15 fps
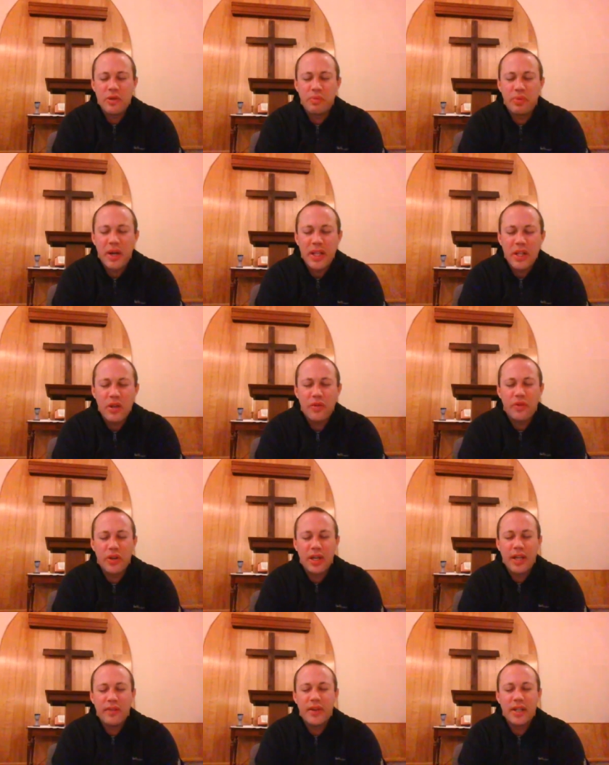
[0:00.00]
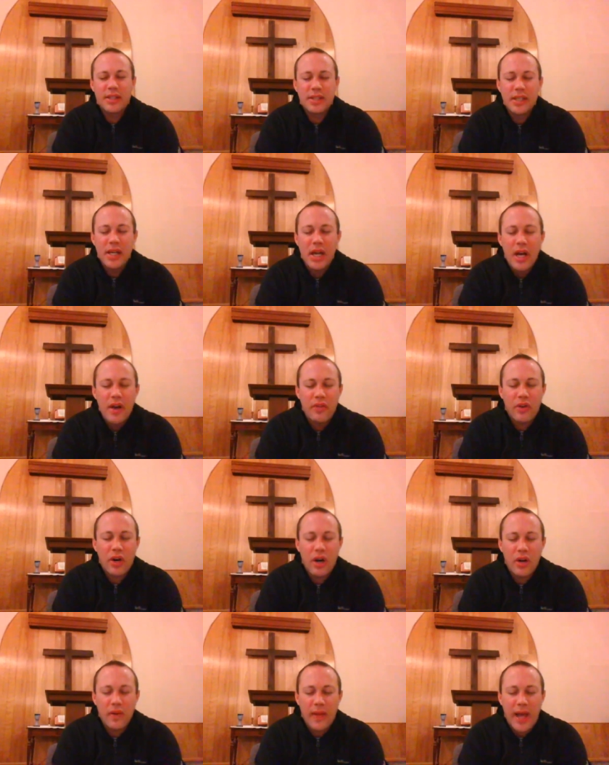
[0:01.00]
We pray that you forgive us for
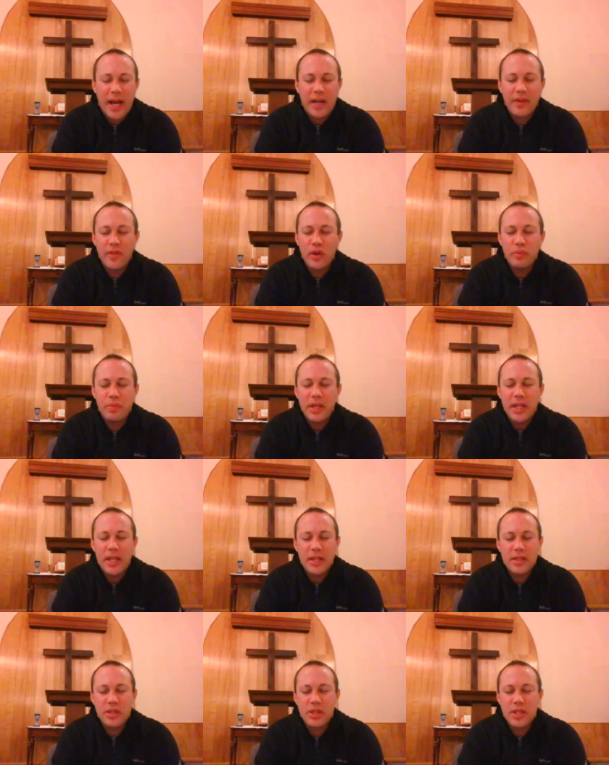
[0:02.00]
our lack of obedience,